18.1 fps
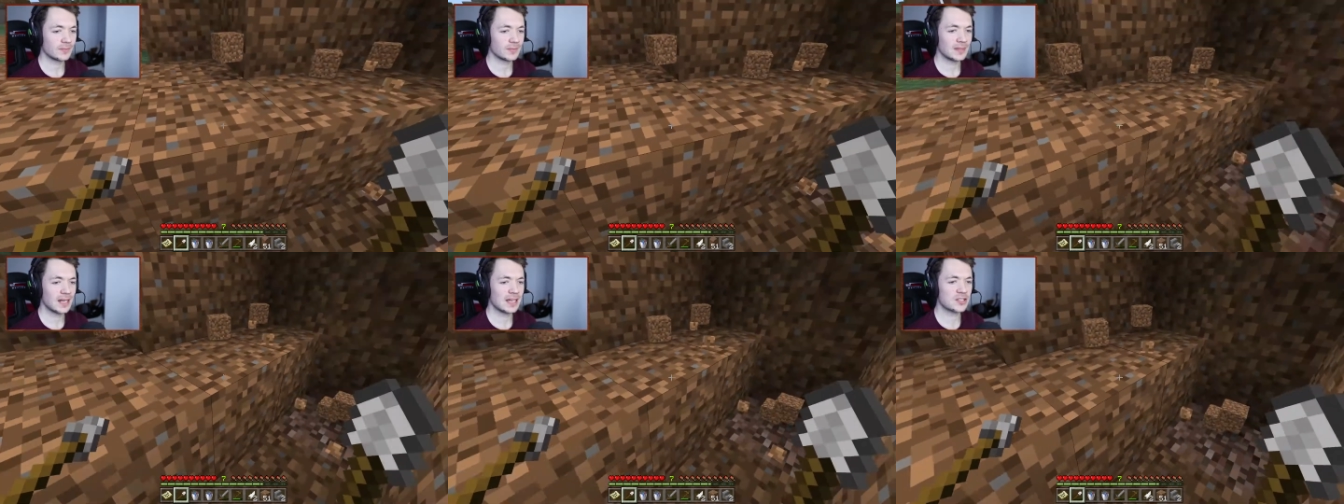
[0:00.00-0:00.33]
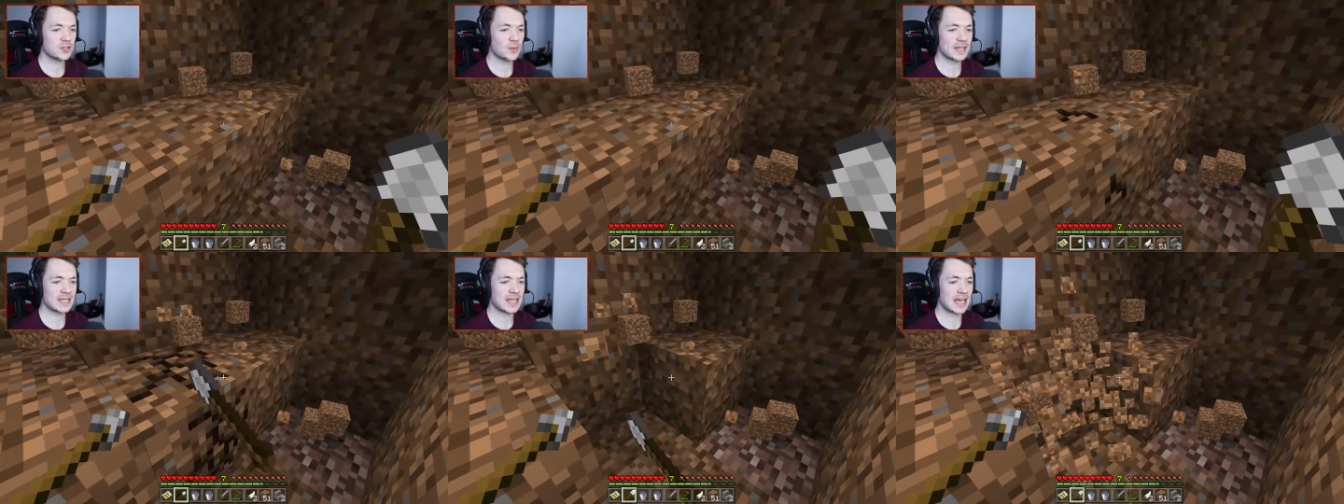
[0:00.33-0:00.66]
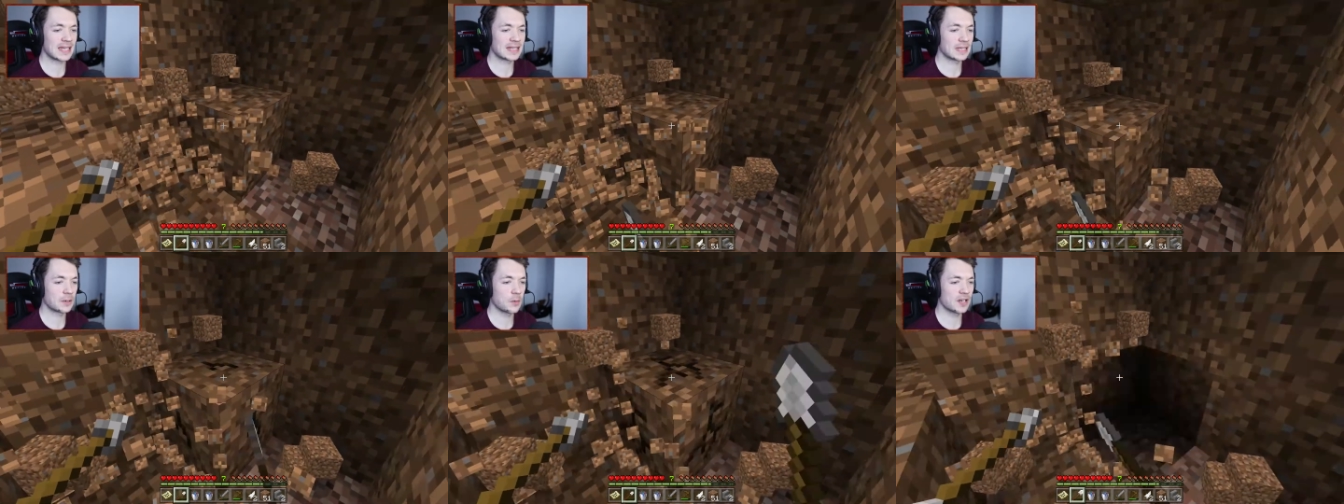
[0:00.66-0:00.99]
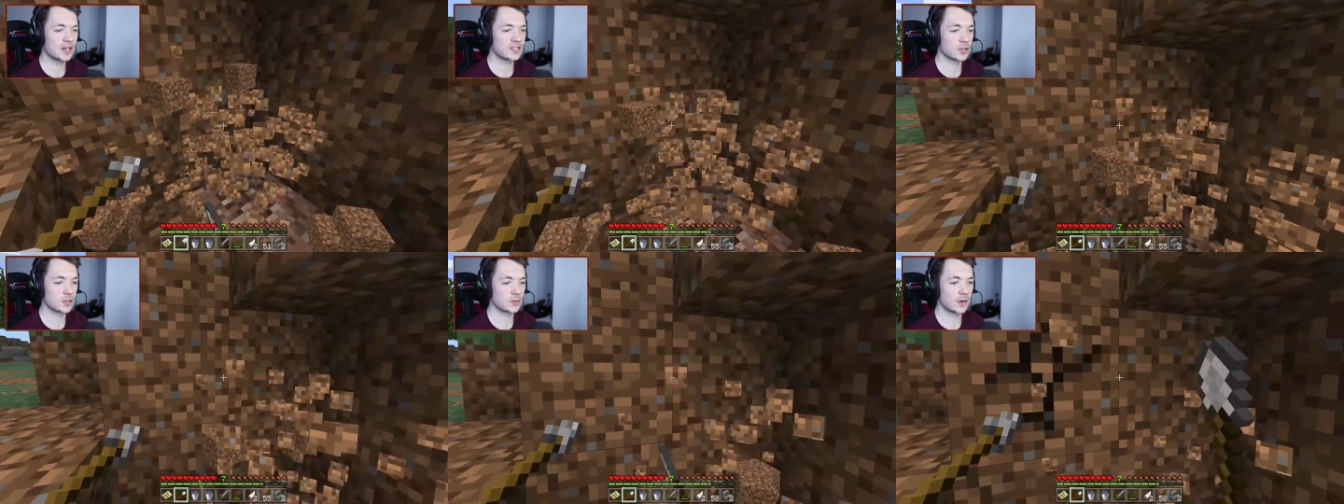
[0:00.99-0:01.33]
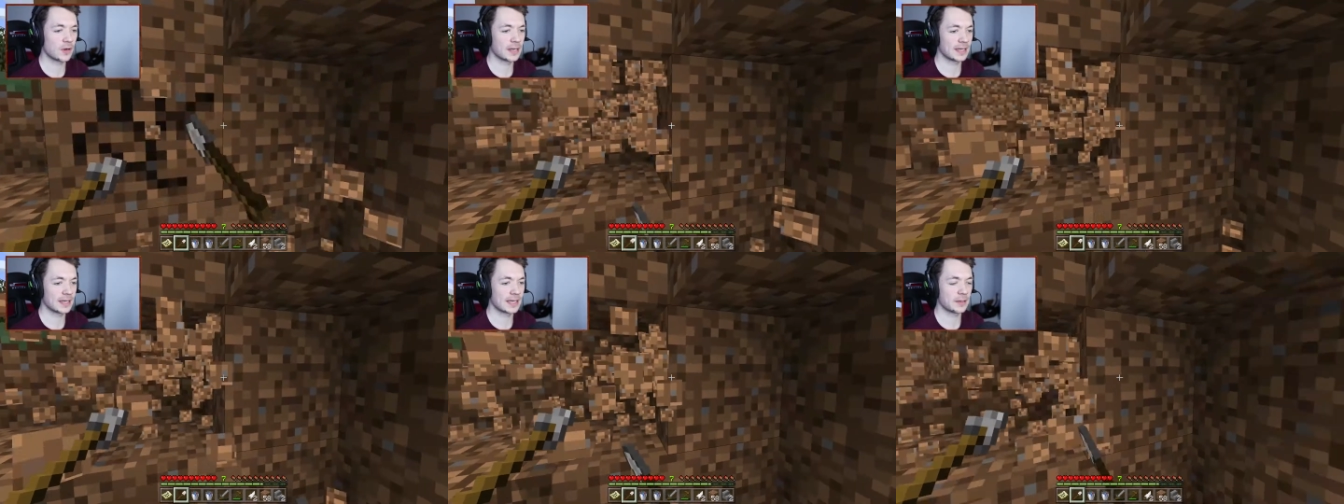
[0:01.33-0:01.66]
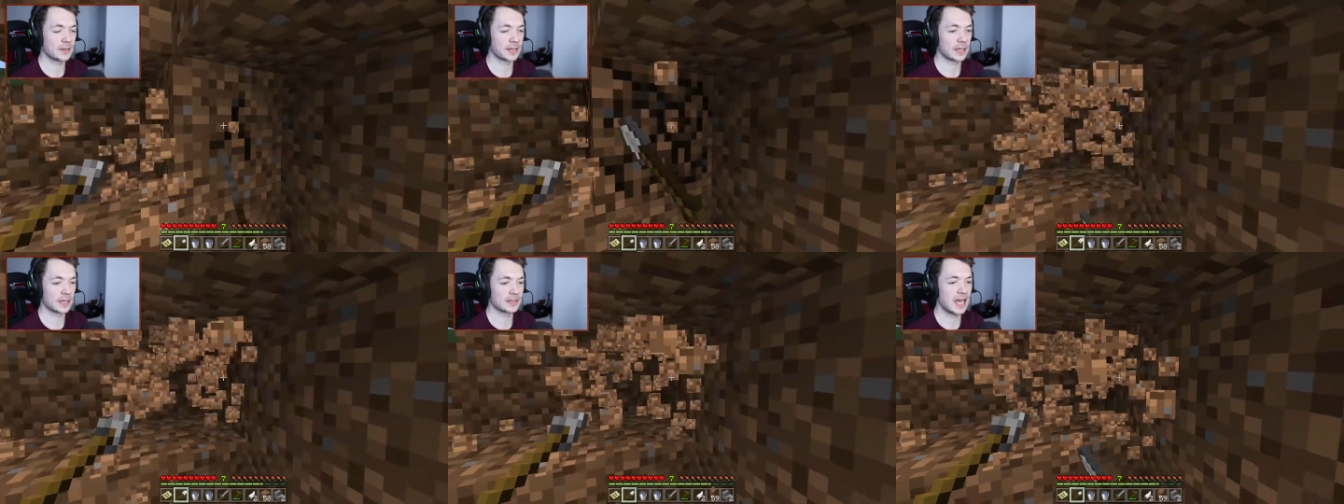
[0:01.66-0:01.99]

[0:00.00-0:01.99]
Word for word: That's always handy. One, two. Great. Okay, there we go.